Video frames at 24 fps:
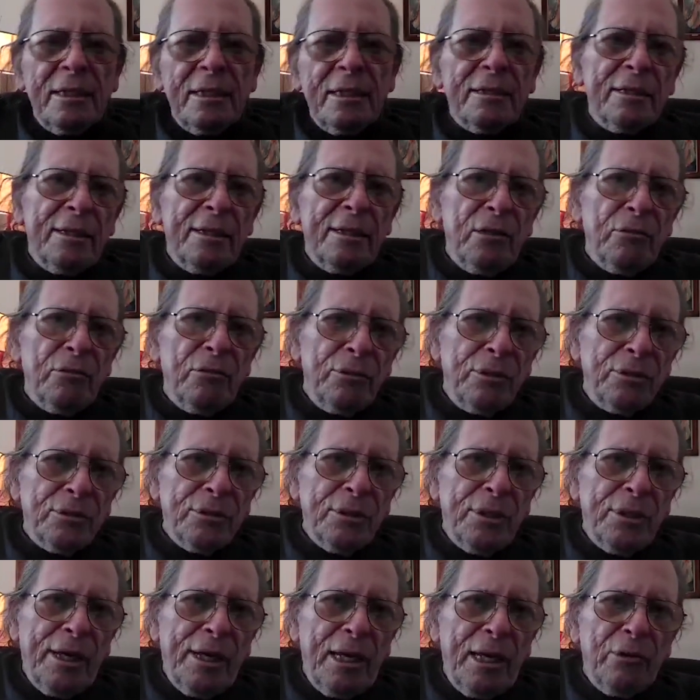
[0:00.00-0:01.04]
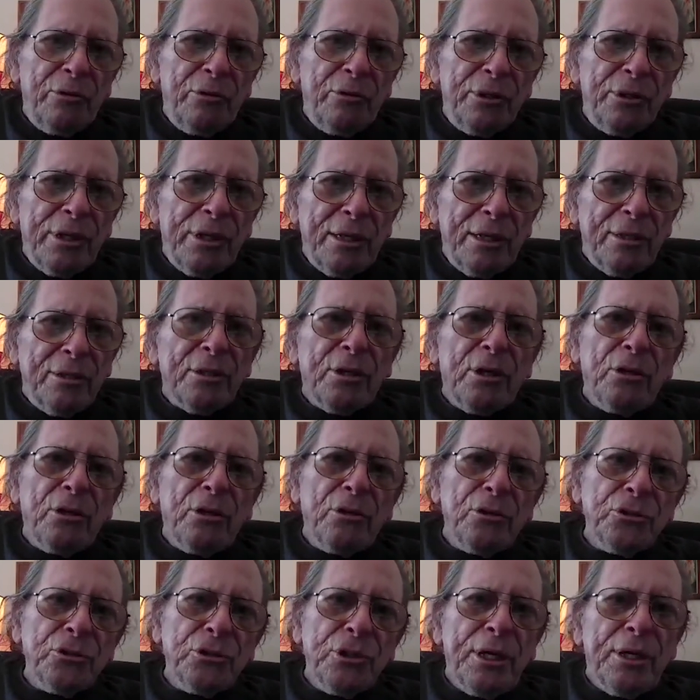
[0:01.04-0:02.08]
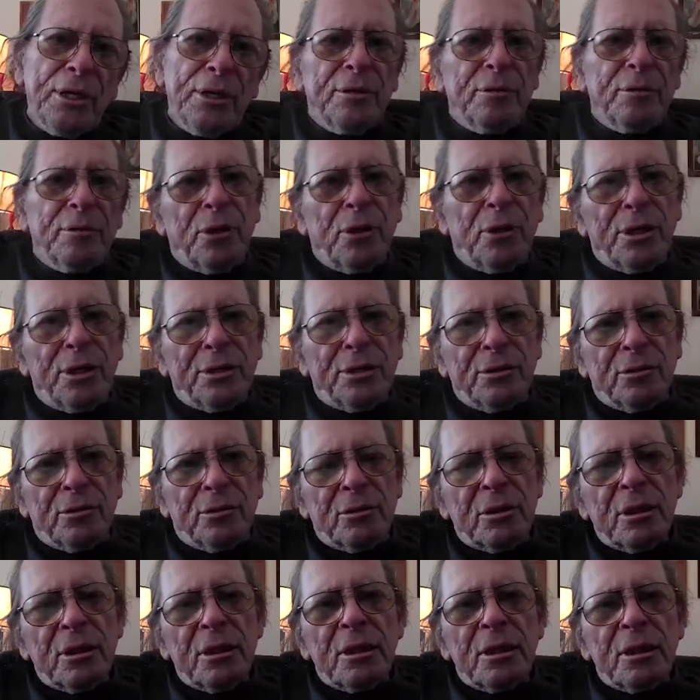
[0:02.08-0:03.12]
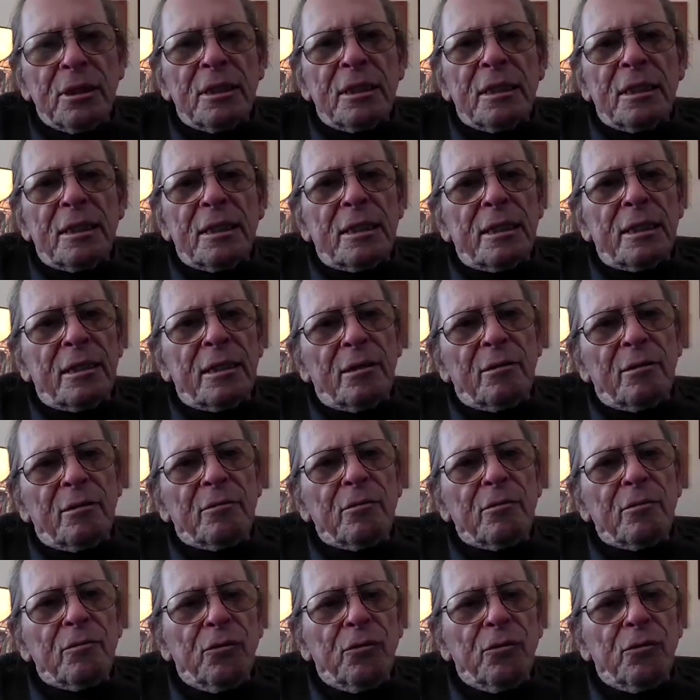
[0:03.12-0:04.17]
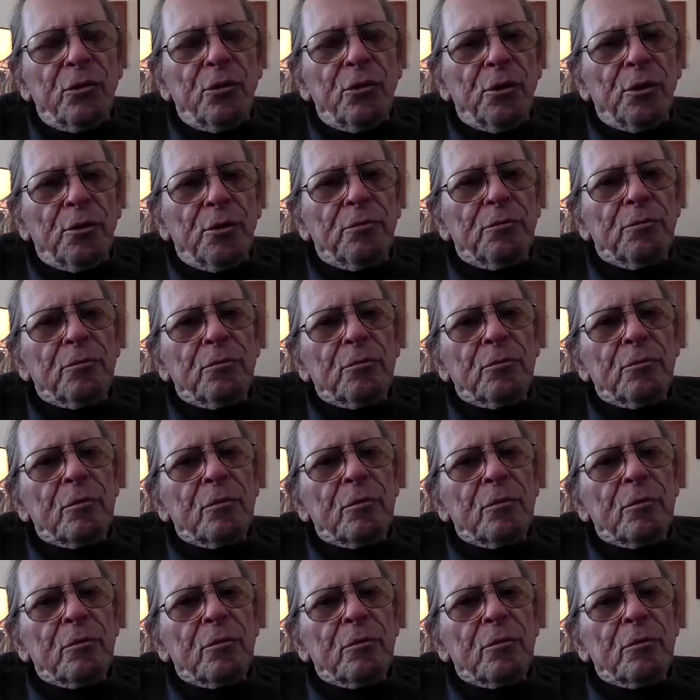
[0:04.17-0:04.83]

And then I went to Hayward and negotiated a market for the,